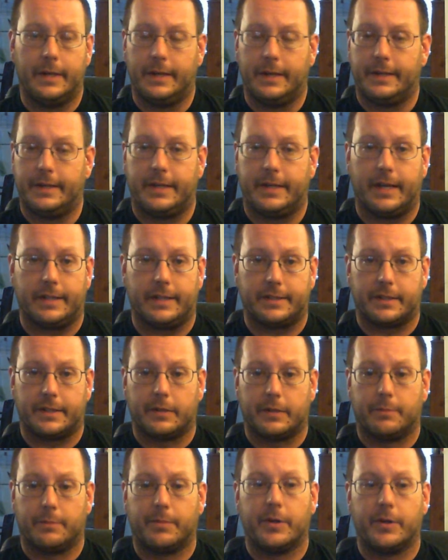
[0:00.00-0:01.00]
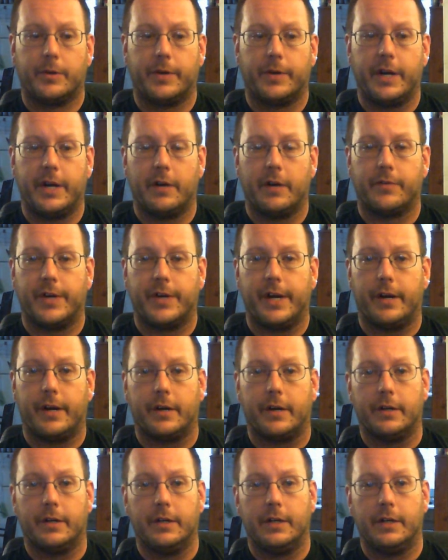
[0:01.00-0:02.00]
you got this little brewery over
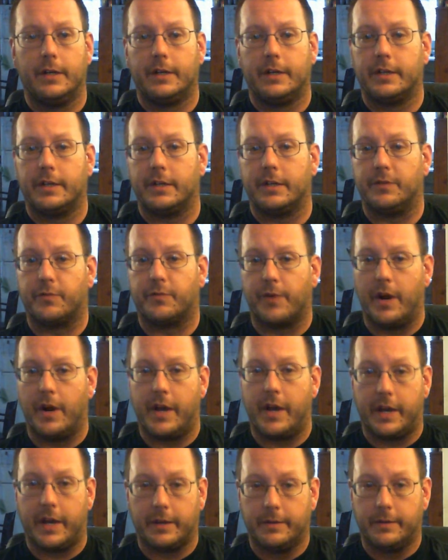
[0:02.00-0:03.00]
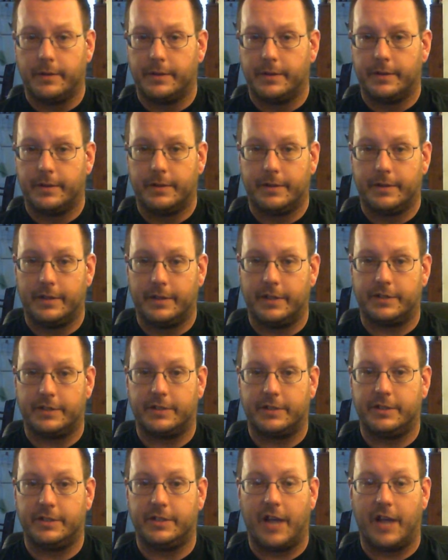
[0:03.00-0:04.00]
here confronting
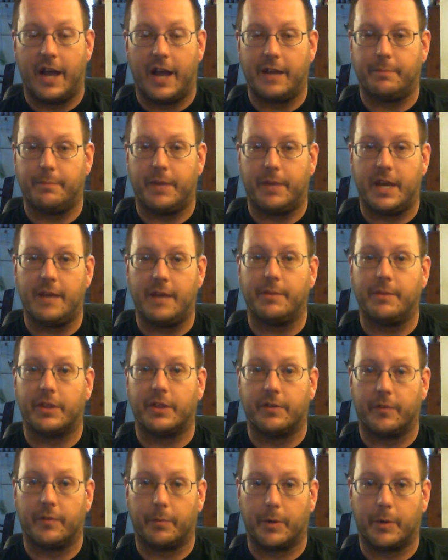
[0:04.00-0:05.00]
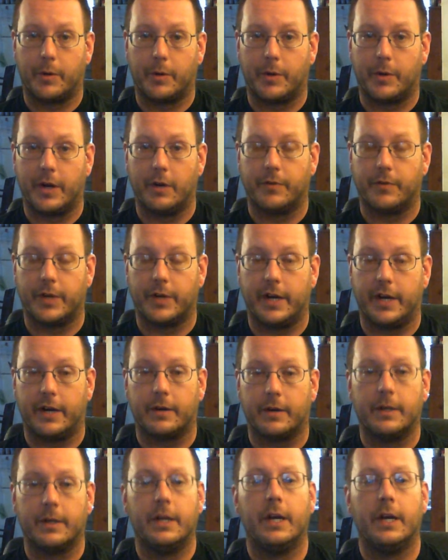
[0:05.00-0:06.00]
this giant behemoth of a brewery over
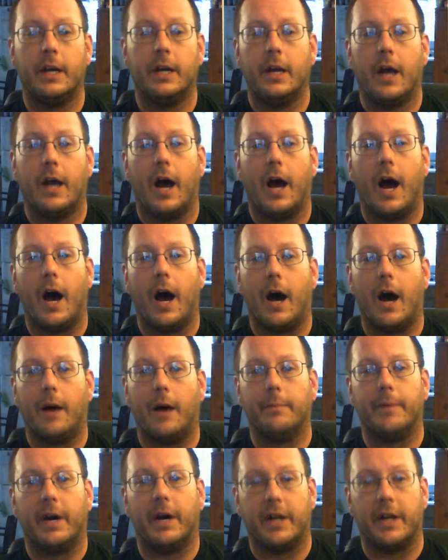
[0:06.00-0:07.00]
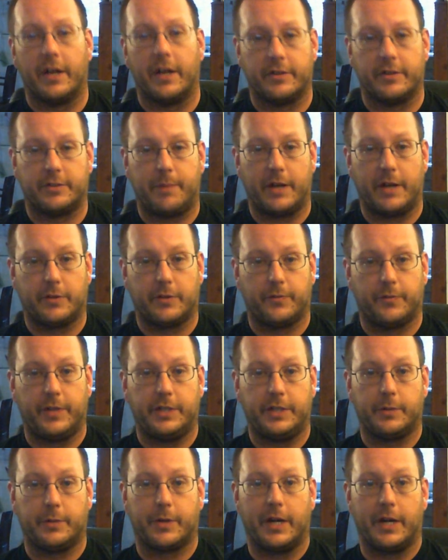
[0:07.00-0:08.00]
here. Another special
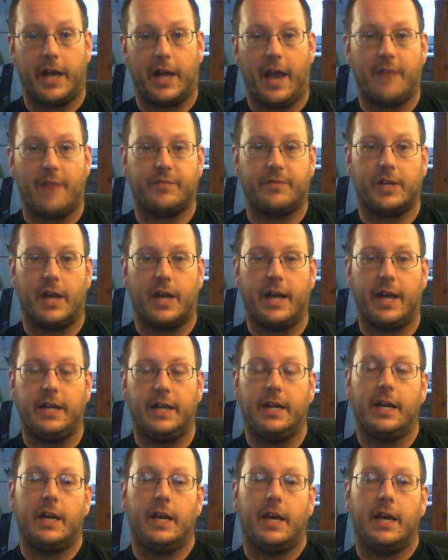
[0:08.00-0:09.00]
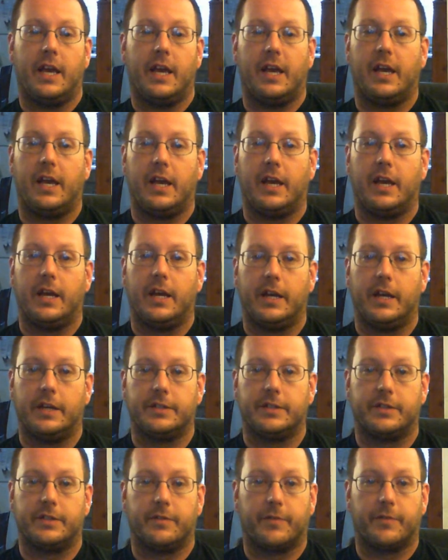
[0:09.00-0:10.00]
feature we're going to have tonight
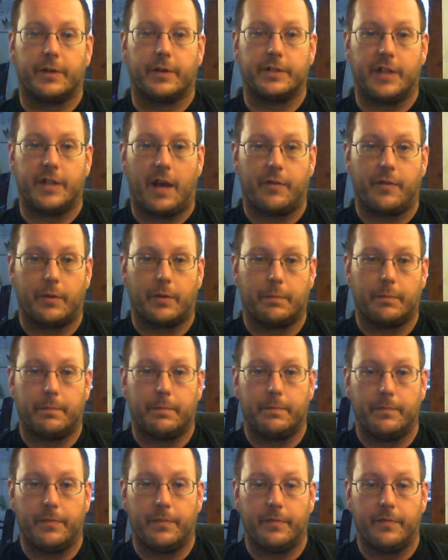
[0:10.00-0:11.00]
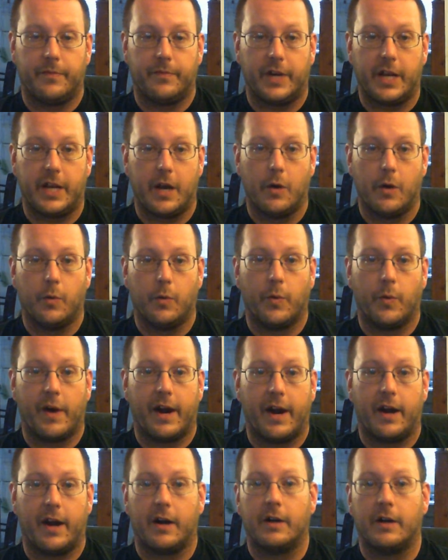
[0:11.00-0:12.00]
is the first ever video
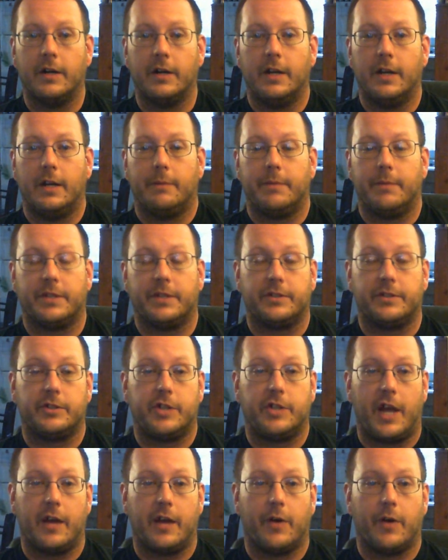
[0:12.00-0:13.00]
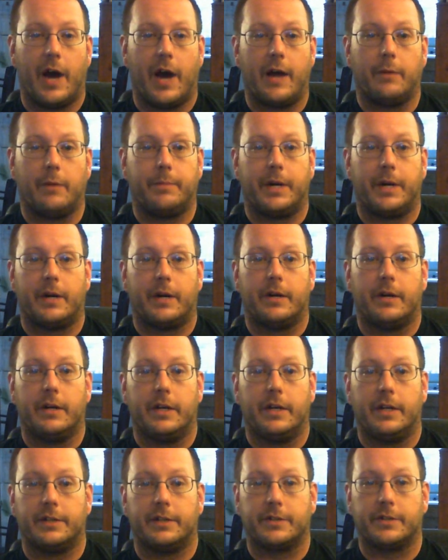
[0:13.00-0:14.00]
where Mrs JOhioBeer
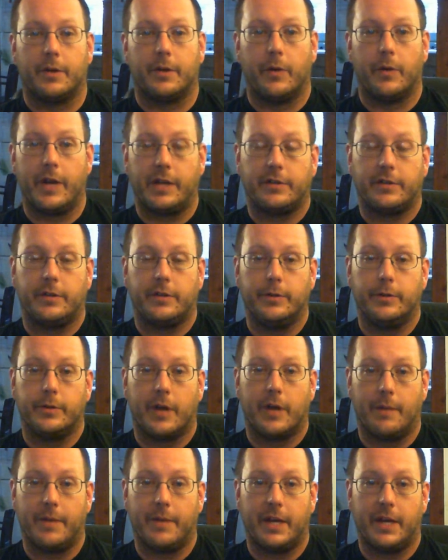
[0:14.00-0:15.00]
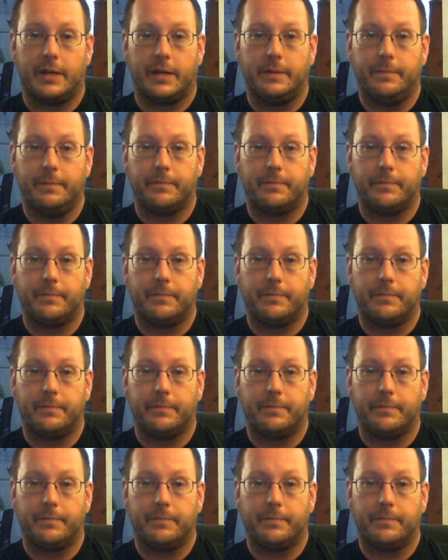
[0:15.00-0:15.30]
is going to come in